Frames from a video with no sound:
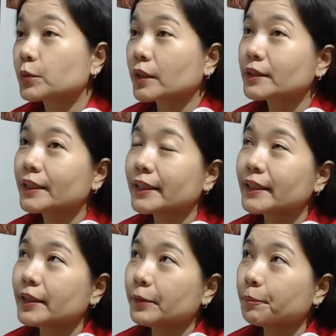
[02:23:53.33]
Kasi,
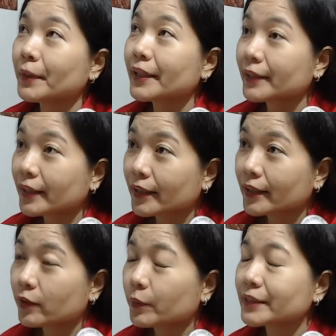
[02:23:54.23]

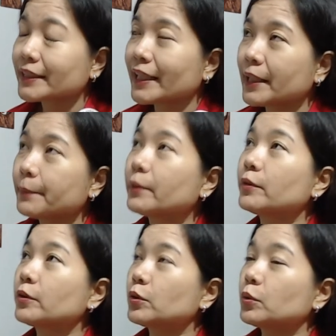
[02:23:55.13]
PETA was
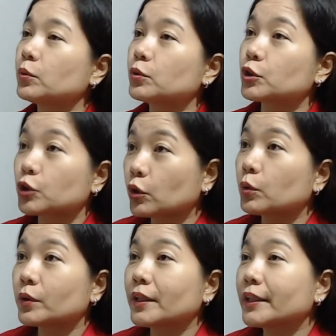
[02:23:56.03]
able to
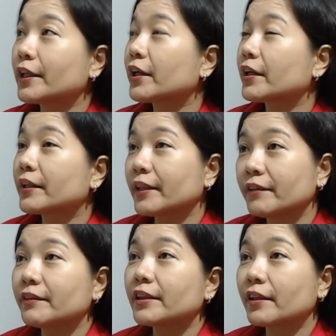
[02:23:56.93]
show that there are
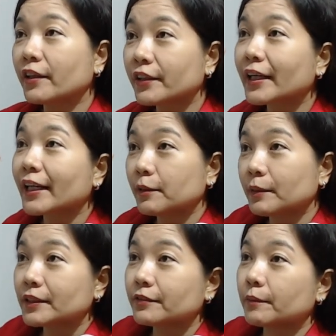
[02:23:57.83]
even other
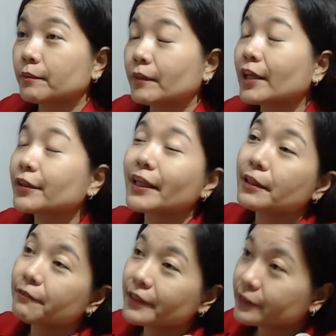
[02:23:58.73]
animals from other
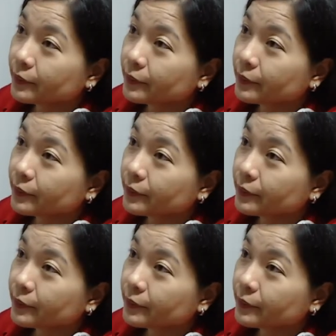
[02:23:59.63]
elephants from